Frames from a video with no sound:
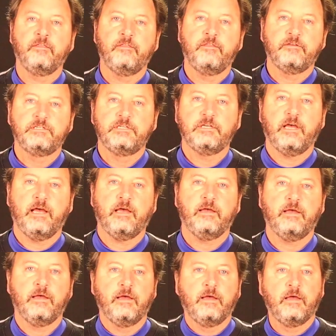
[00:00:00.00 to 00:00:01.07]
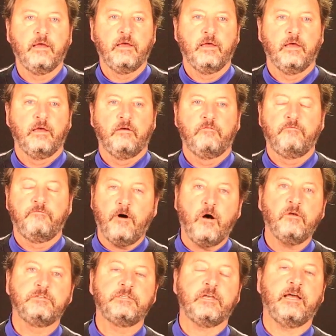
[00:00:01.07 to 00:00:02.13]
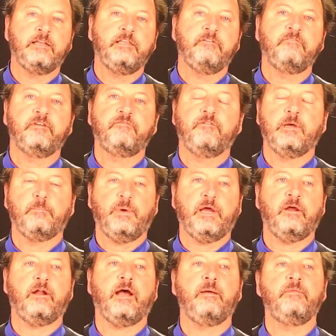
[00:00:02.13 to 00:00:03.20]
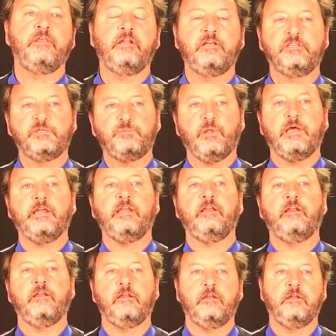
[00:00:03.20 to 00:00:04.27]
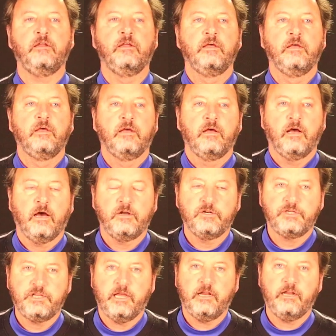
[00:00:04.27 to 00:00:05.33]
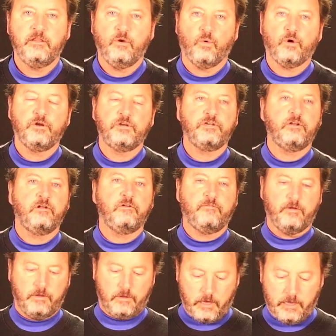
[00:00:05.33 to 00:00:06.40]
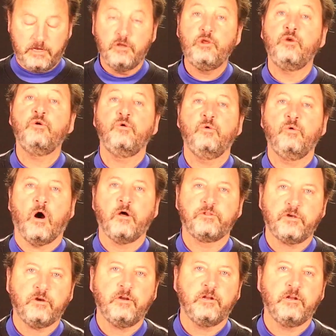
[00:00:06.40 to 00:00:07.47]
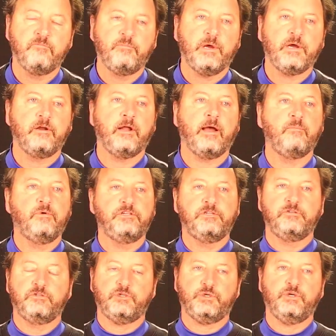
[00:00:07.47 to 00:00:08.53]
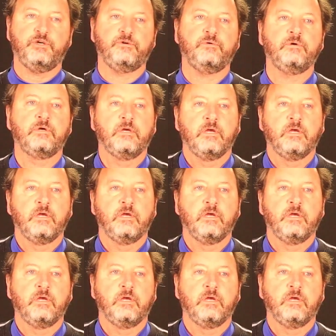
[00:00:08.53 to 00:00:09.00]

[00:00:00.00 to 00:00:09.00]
this false scientific paradigm, and then explaining and understanding the origin of a new alternative paradigm, which is true.